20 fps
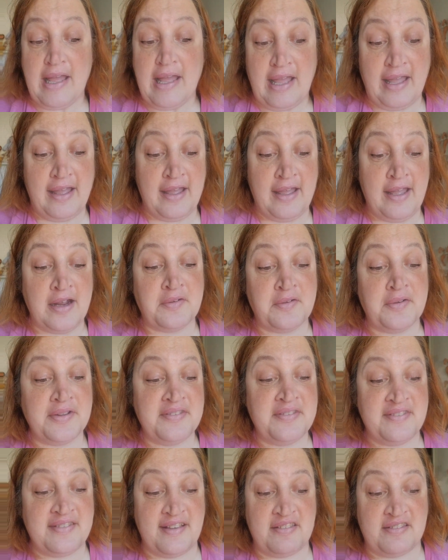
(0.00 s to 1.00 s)

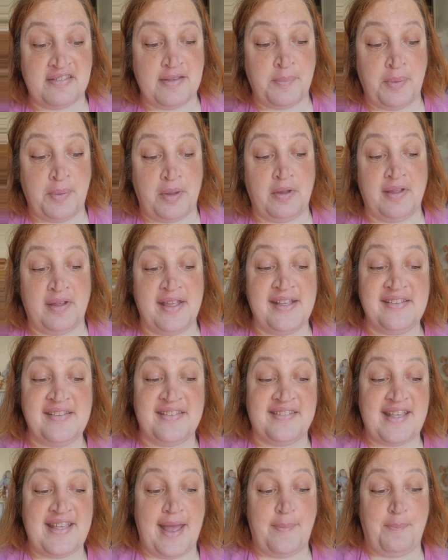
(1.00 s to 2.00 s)
Irresistible Heat
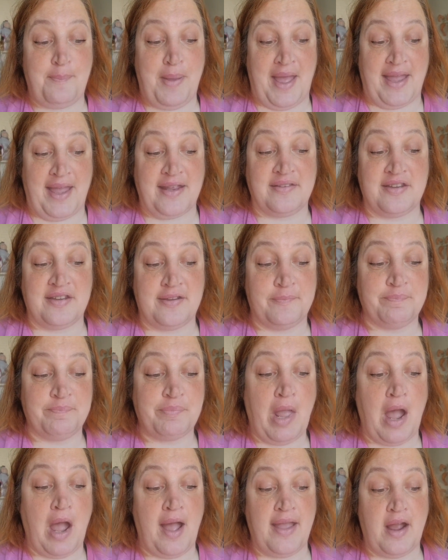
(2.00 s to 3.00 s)
Set Paint,
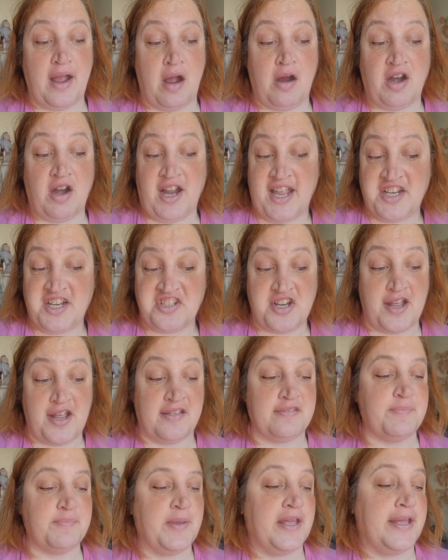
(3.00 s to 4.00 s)

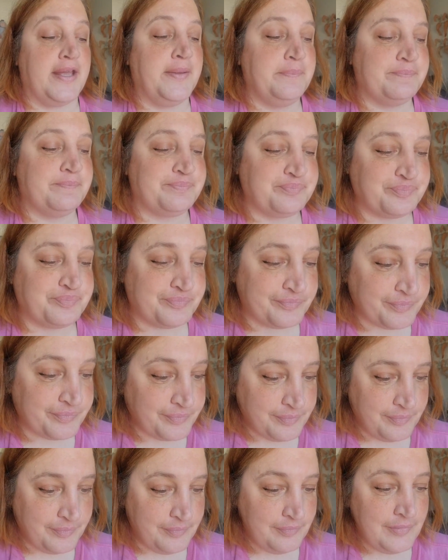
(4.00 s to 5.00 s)
IRHSP,
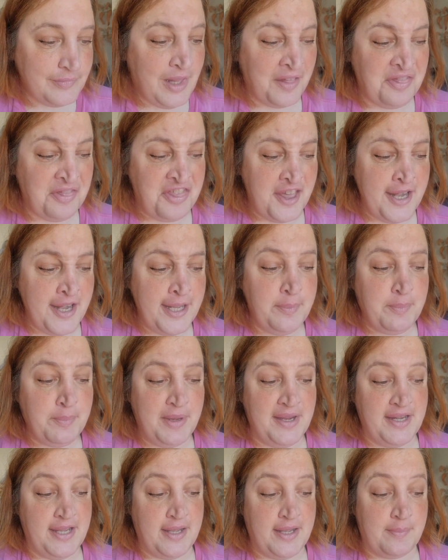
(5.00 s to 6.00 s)
thinning
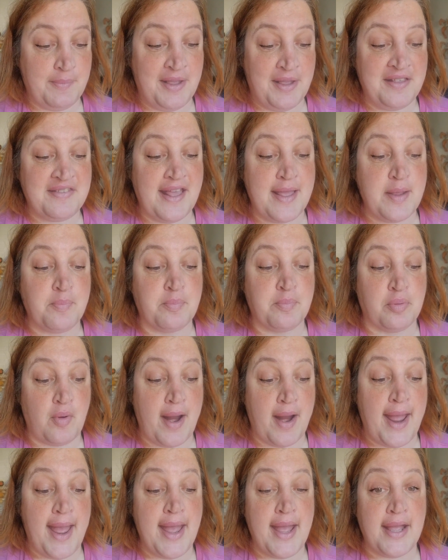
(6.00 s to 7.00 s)
medium is a
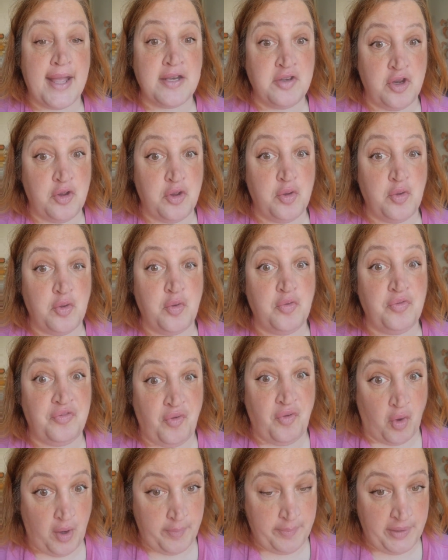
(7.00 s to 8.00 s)
brand new
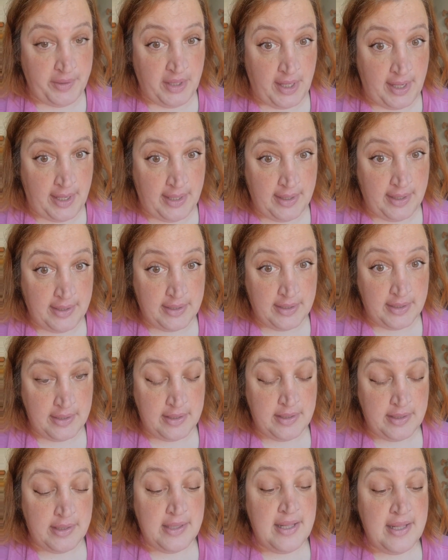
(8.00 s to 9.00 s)
formula
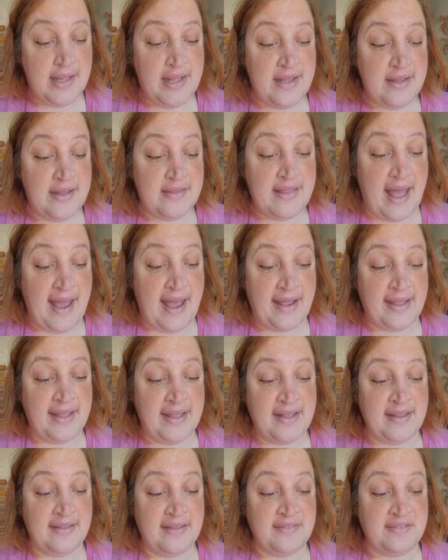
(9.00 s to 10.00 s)
that
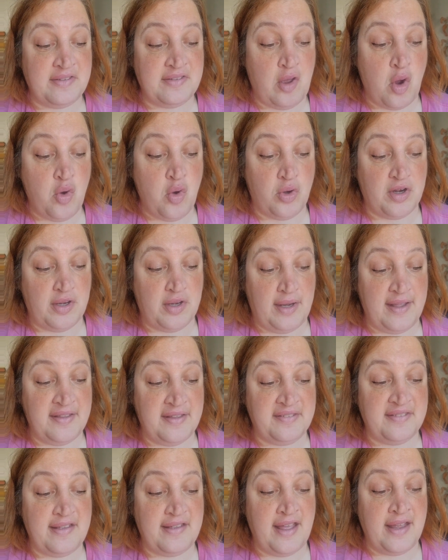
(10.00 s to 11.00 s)
is
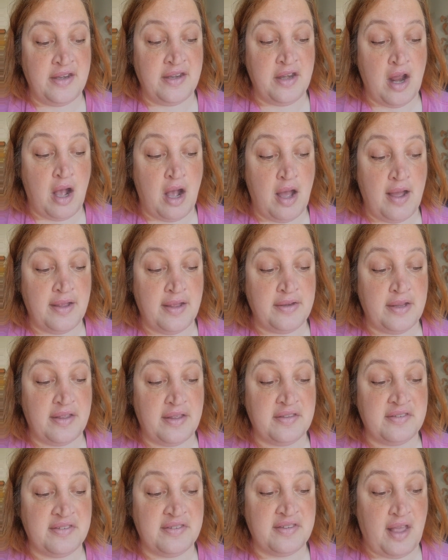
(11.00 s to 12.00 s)
odorless and
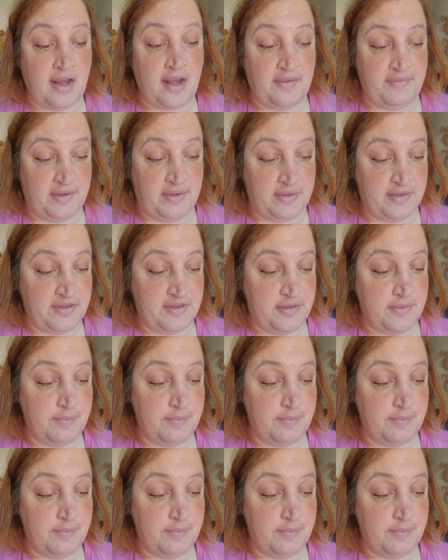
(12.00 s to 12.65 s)
non-solvent,